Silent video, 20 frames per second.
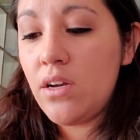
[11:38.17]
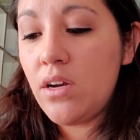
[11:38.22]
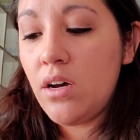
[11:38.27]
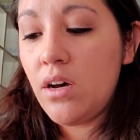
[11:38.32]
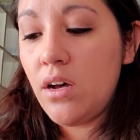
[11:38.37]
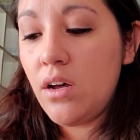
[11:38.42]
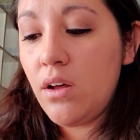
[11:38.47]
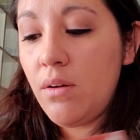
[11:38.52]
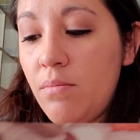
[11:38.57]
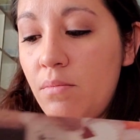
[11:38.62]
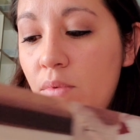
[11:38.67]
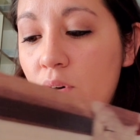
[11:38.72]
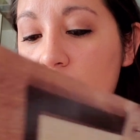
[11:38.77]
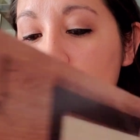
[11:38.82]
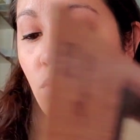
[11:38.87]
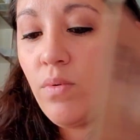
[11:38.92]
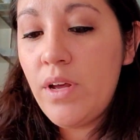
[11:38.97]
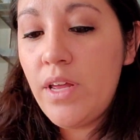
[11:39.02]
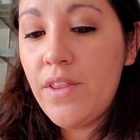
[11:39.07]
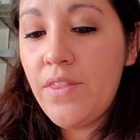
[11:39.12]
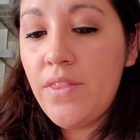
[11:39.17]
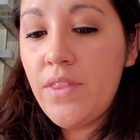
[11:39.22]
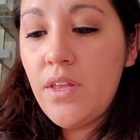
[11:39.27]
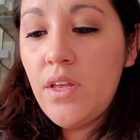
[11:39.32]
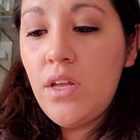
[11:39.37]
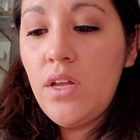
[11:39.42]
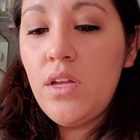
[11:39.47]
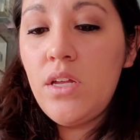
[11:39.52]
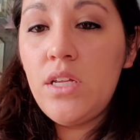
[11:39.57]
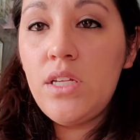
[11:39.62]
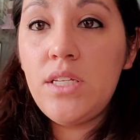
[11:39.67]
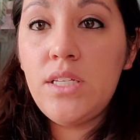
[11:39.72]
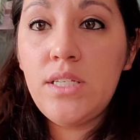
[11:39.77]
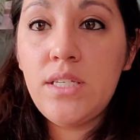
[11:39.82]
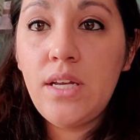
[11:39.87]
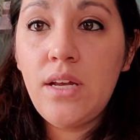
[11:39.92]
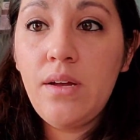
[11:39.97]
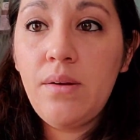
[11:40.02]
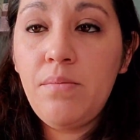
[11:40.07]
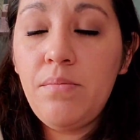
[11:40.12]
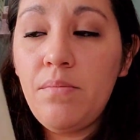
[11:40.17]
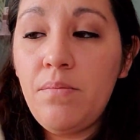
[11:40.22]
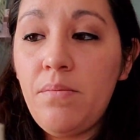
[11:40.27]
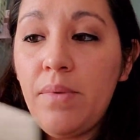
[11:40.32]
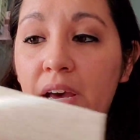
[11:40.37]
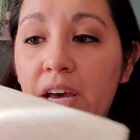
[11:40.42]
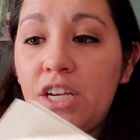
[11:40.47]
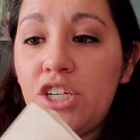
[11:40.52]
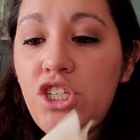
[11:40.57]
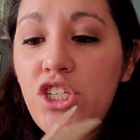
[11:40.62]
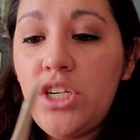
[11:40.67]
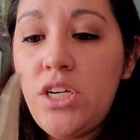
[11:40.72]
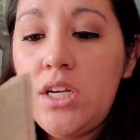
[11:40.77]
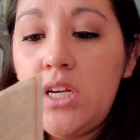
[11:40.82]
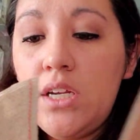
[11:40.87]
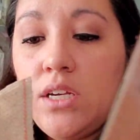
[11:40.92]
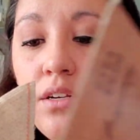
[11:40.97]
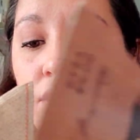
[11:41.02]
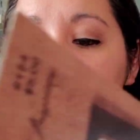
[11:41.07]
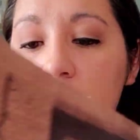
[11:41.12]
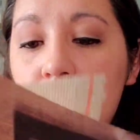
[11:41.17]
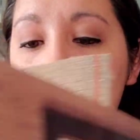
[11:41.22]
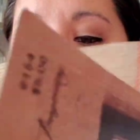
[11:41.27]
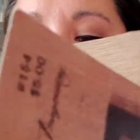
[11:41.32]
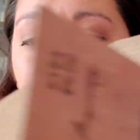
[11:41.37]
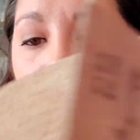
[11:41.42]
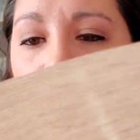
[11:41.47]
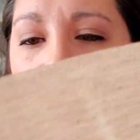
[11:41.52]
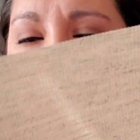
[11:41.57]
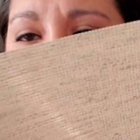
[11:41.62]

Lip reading: come with some matching like